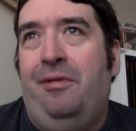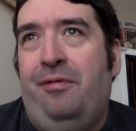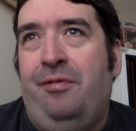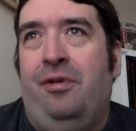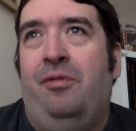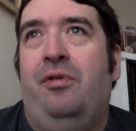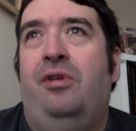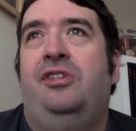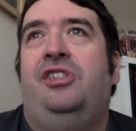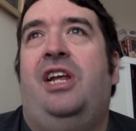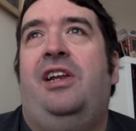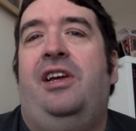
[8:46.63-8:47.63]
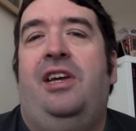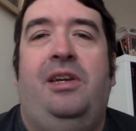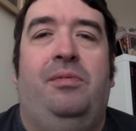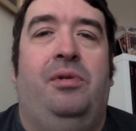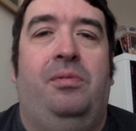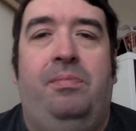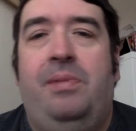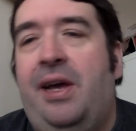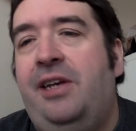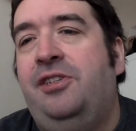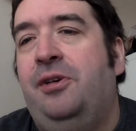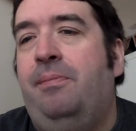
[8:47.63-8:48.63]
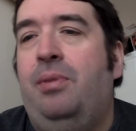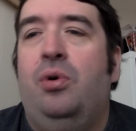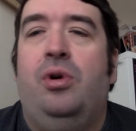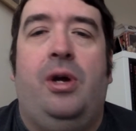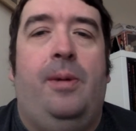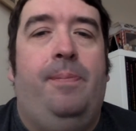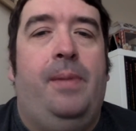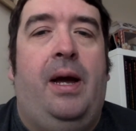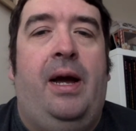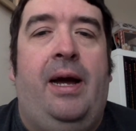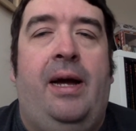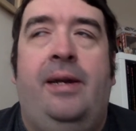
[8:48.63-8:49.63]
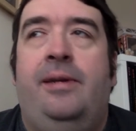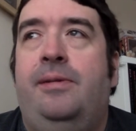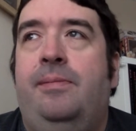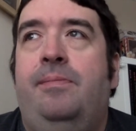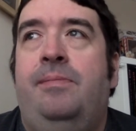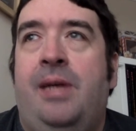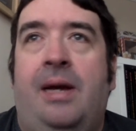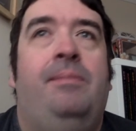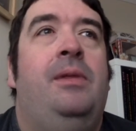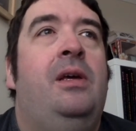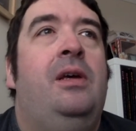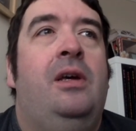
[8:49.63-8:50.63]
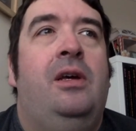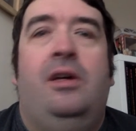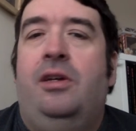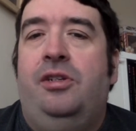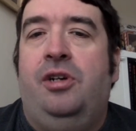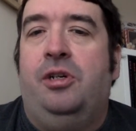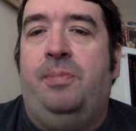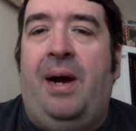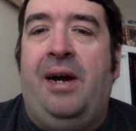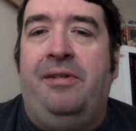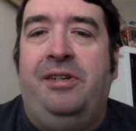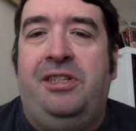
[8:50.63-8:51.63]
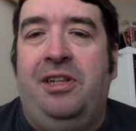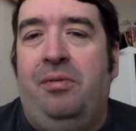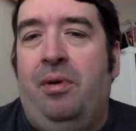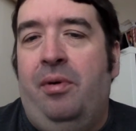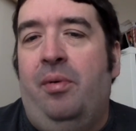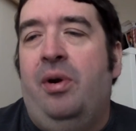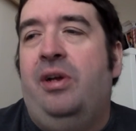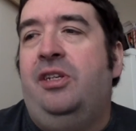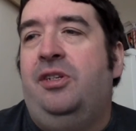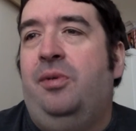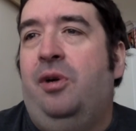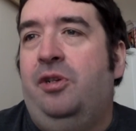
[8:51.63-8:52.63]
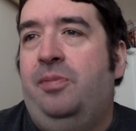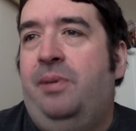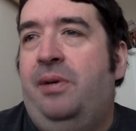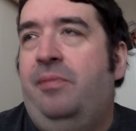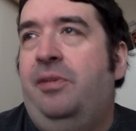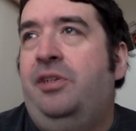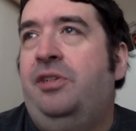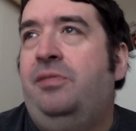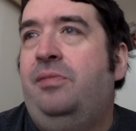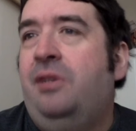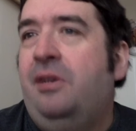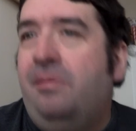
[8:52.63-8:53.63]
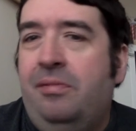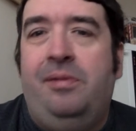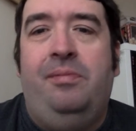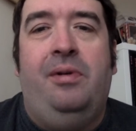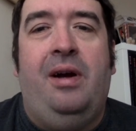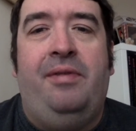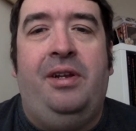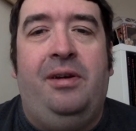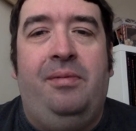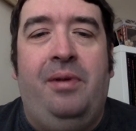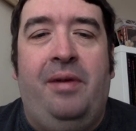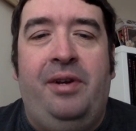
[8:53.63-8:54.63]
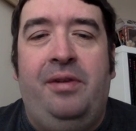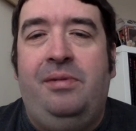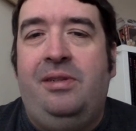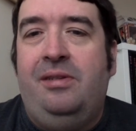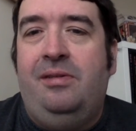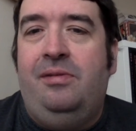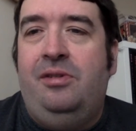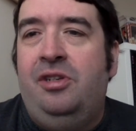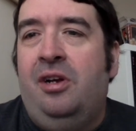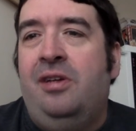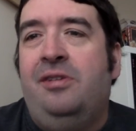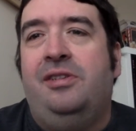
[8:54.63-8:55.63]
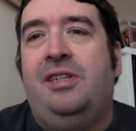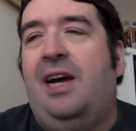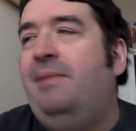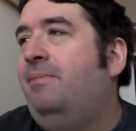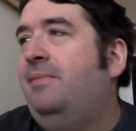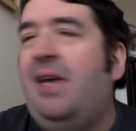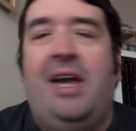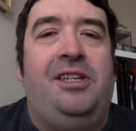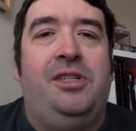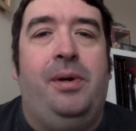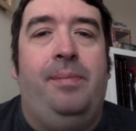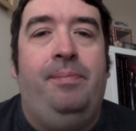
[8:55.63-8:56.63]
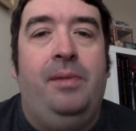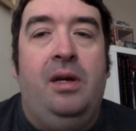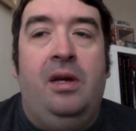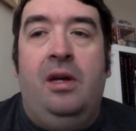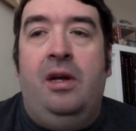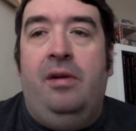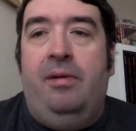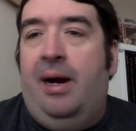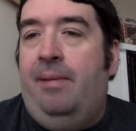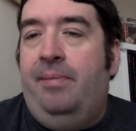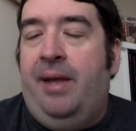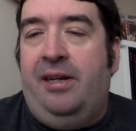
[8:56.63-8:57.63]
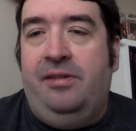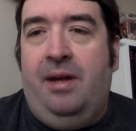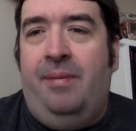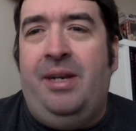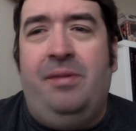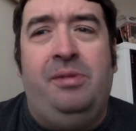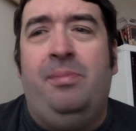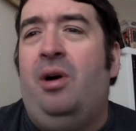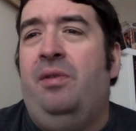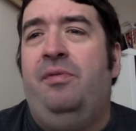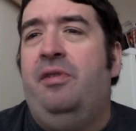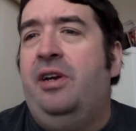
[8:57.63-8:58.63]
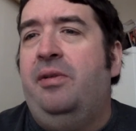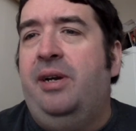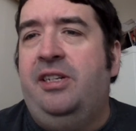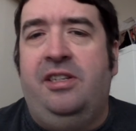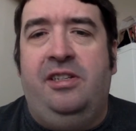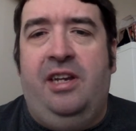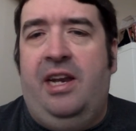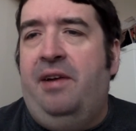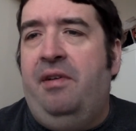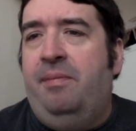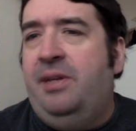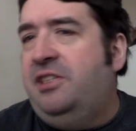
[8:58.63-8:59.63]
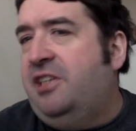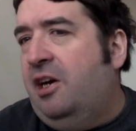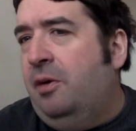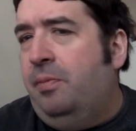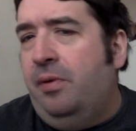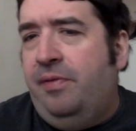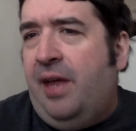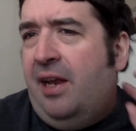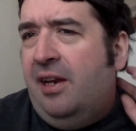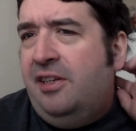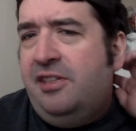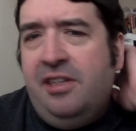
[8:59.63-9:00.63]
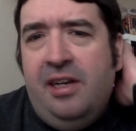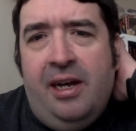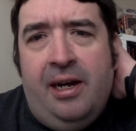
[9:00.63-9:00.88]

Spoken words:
front row and centre, he will get his own book. And yeah, George Parker is still what we're working towards, but we're just we're having a jolly good time getting to him. Right, there was more than 3 questions in there. I've been set up with that list.